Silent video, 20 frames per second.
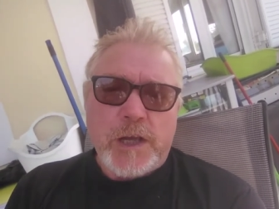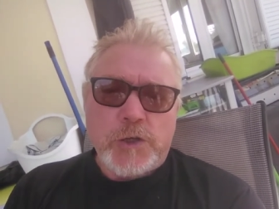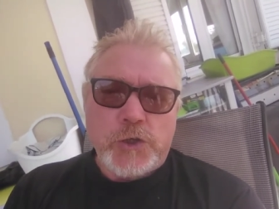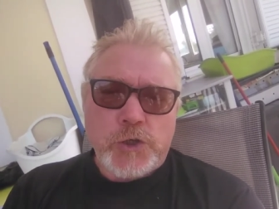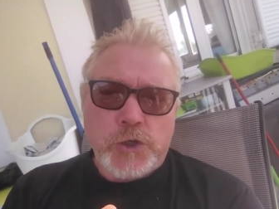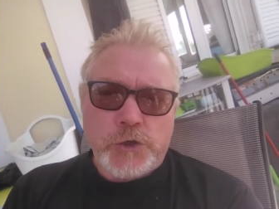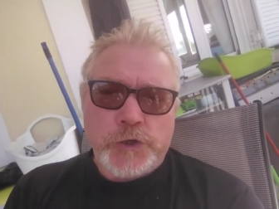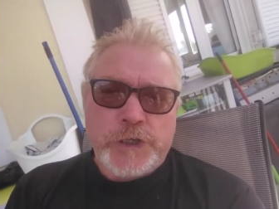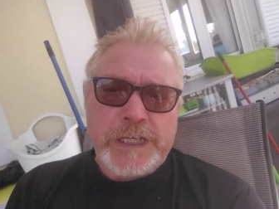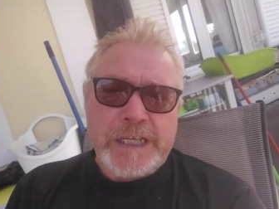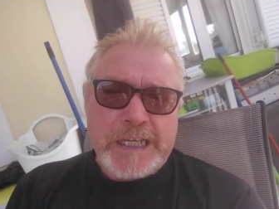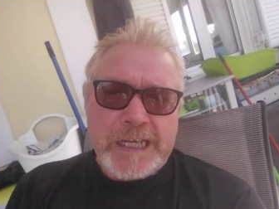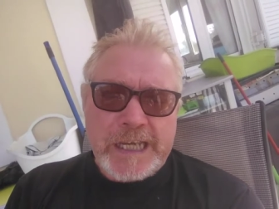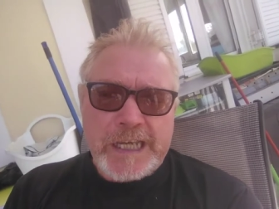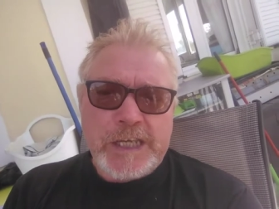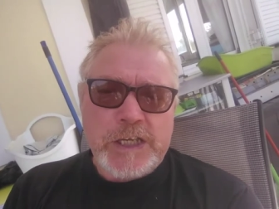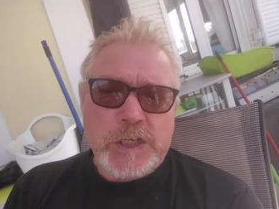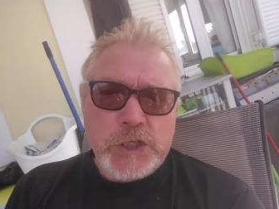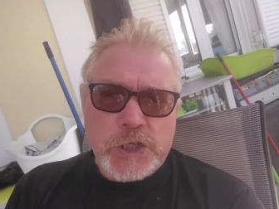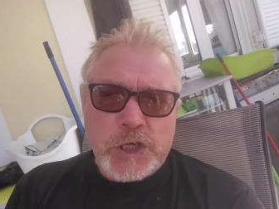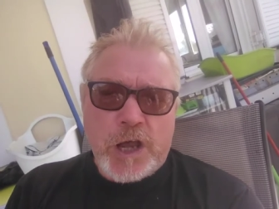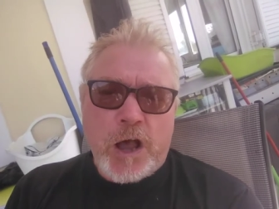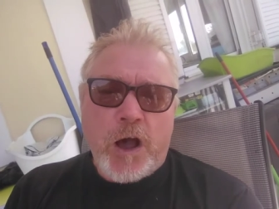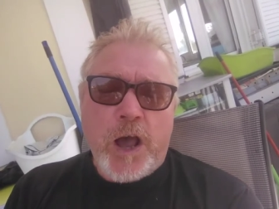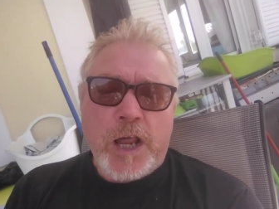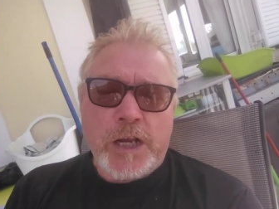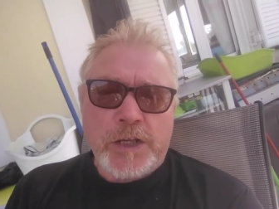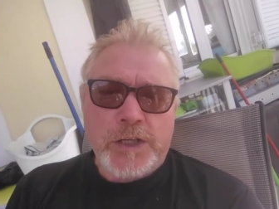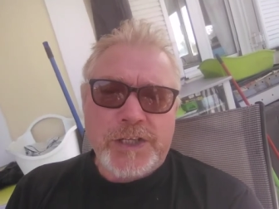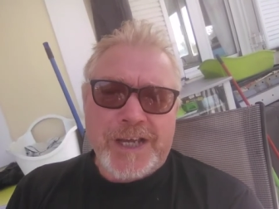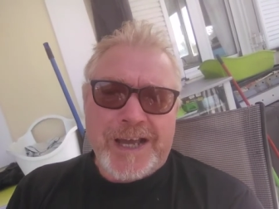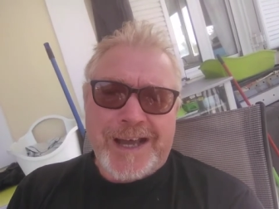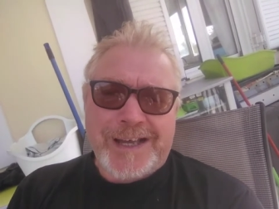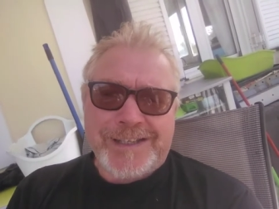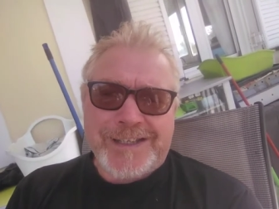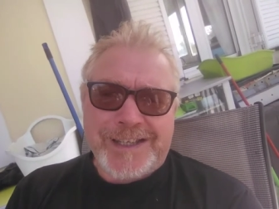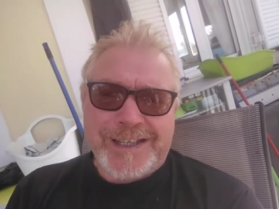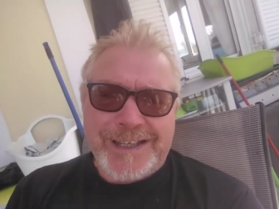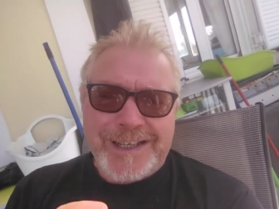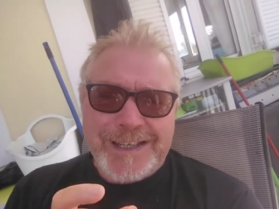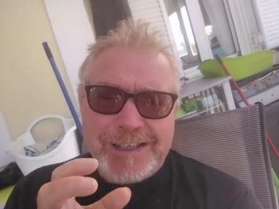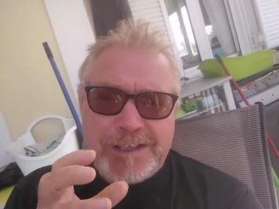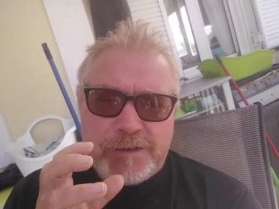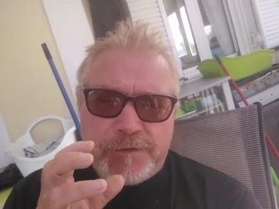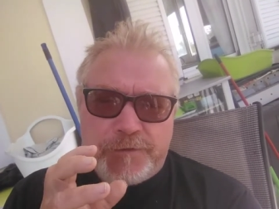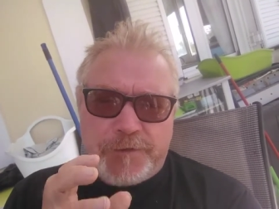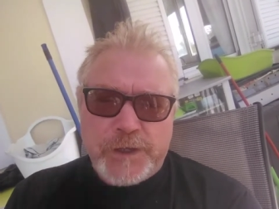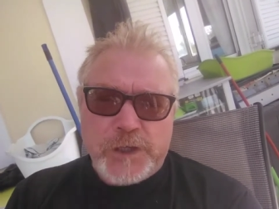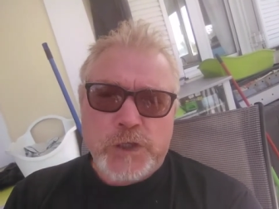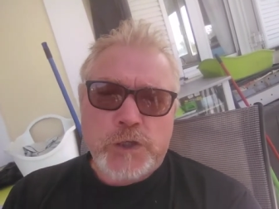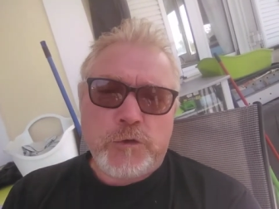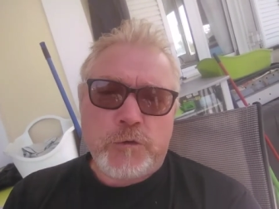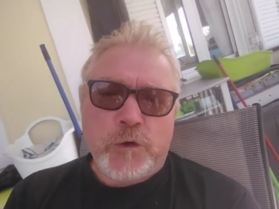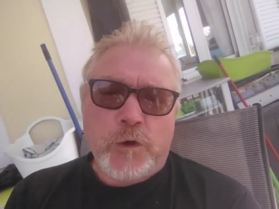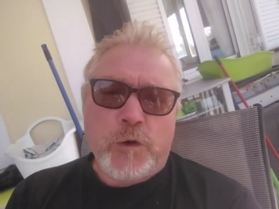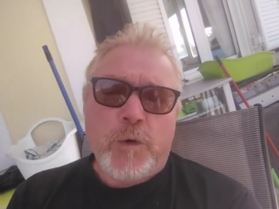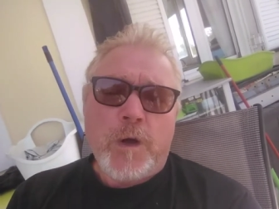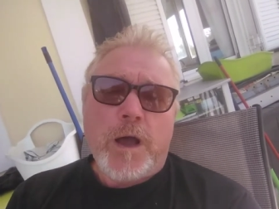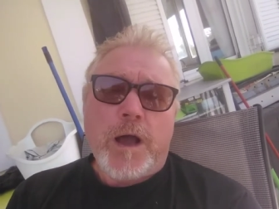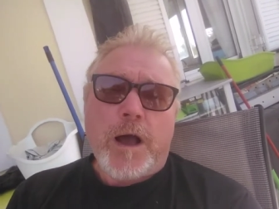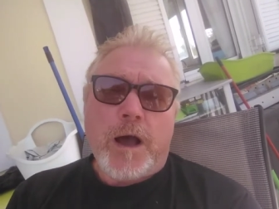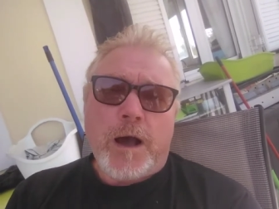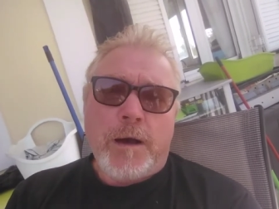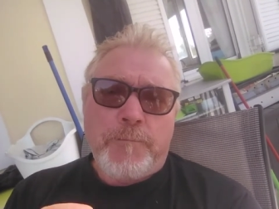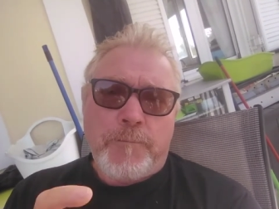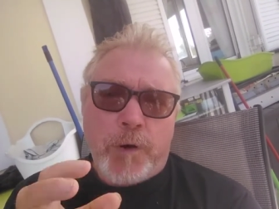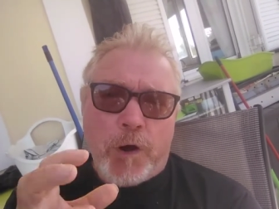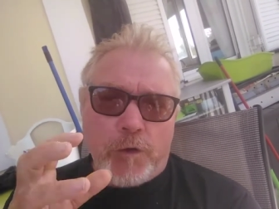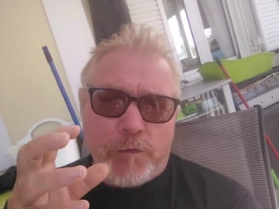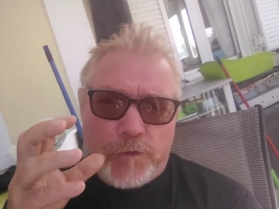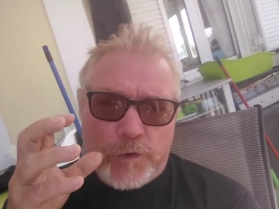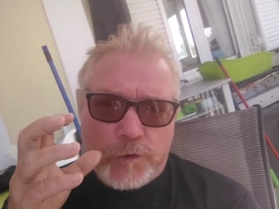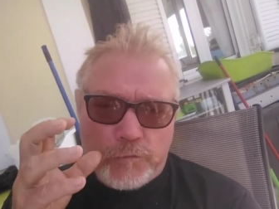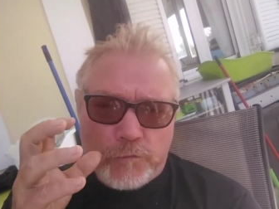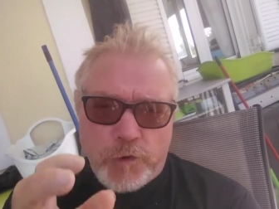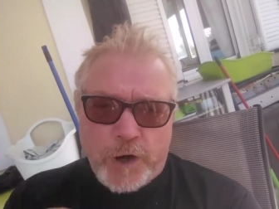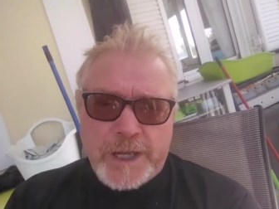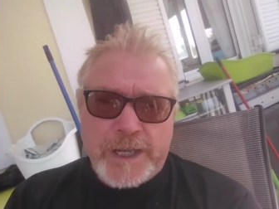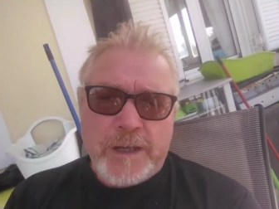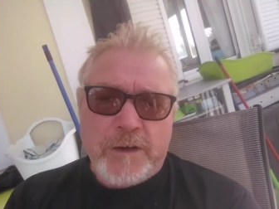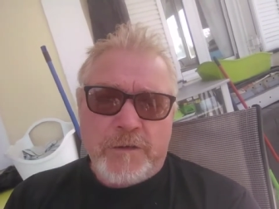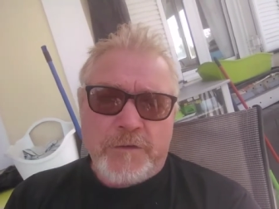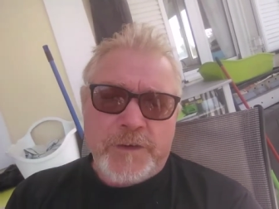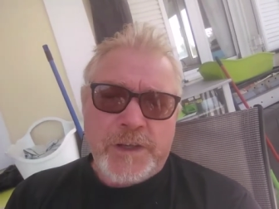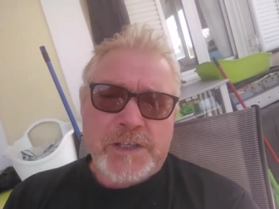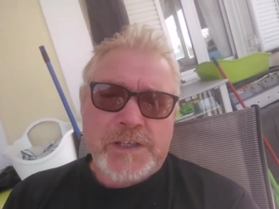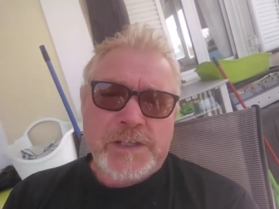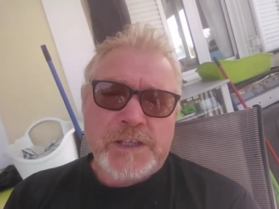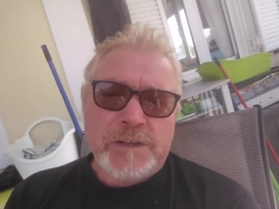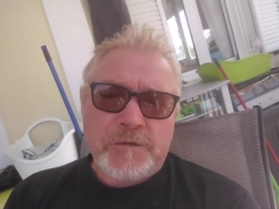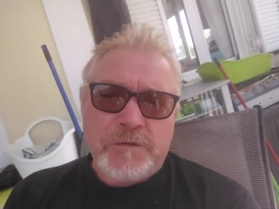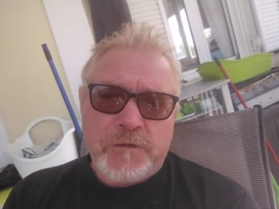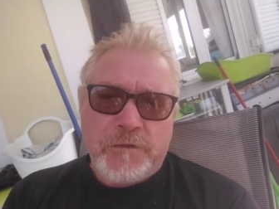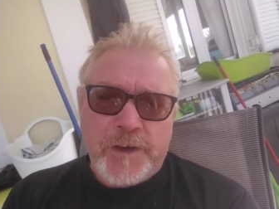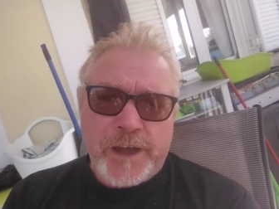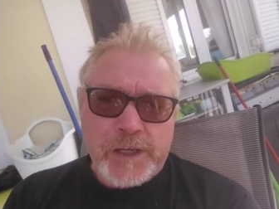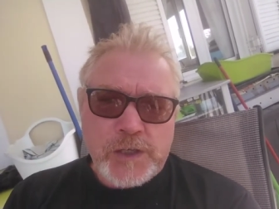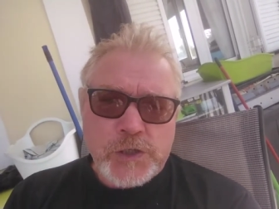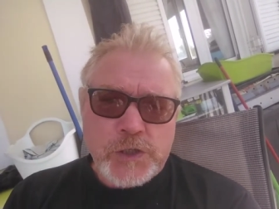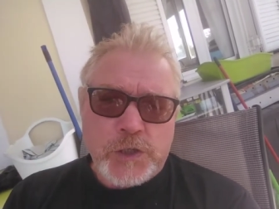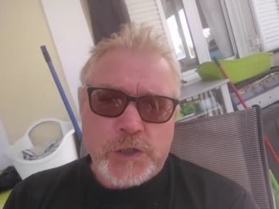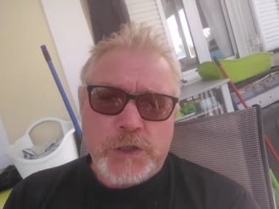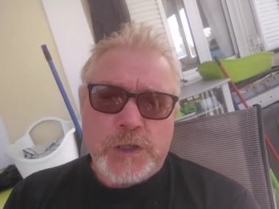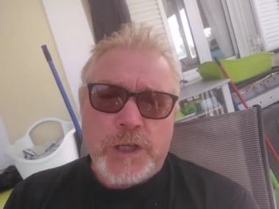Treat each island as an individual upon the rate of its infection,